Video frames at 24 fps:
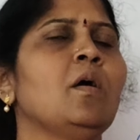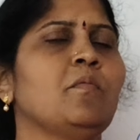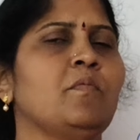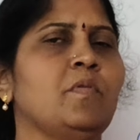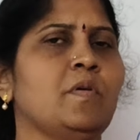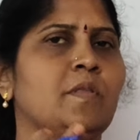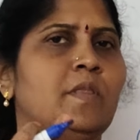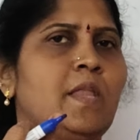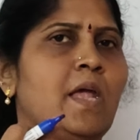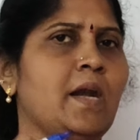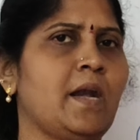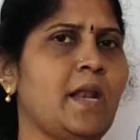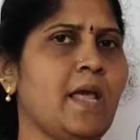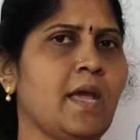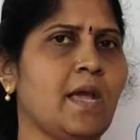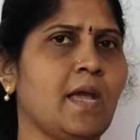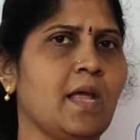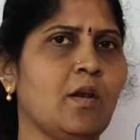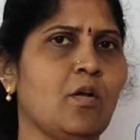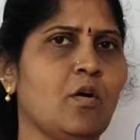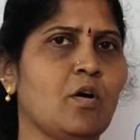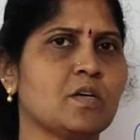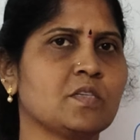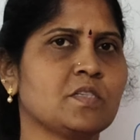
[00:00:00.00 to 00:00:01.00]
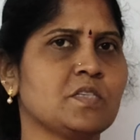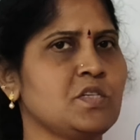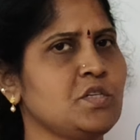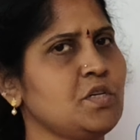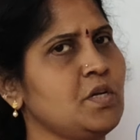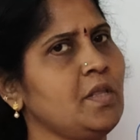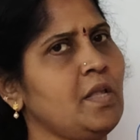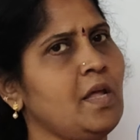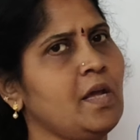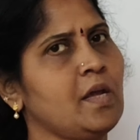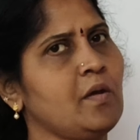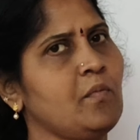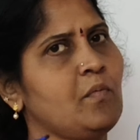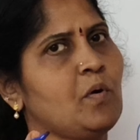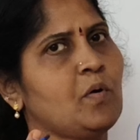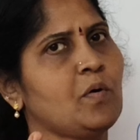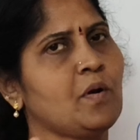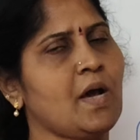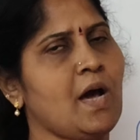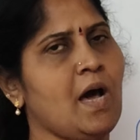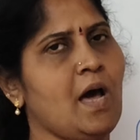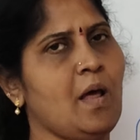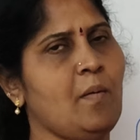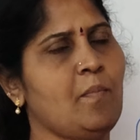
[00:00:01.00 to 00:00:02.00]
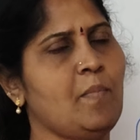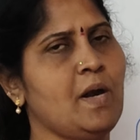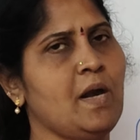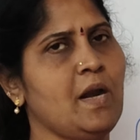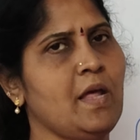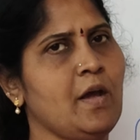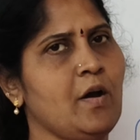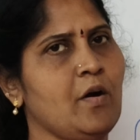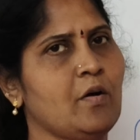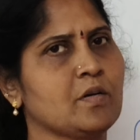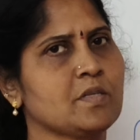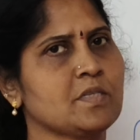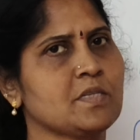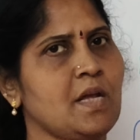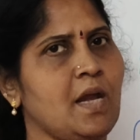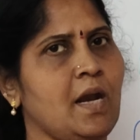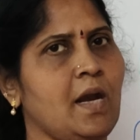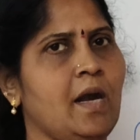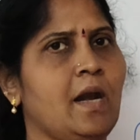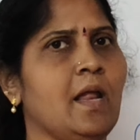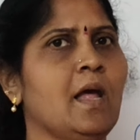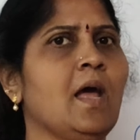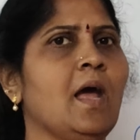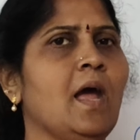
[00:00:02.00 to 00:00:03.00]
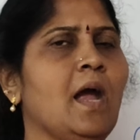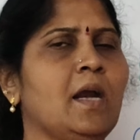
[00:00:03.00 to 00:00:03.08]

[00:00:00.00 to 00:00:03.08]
they take in oxygen, they give out carbon dioxide,